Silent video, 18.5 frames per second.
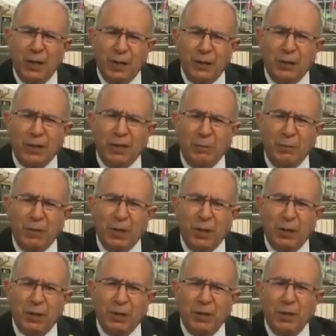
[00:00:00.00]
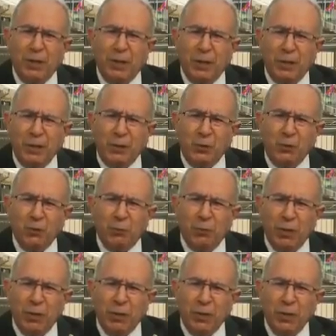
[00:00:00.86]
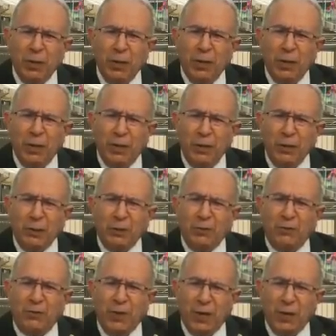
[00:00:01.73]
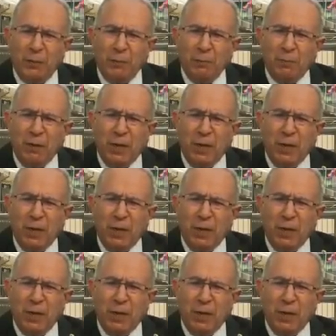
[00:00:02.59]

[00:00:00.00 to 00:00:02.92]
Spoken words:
and Libya resuming its fair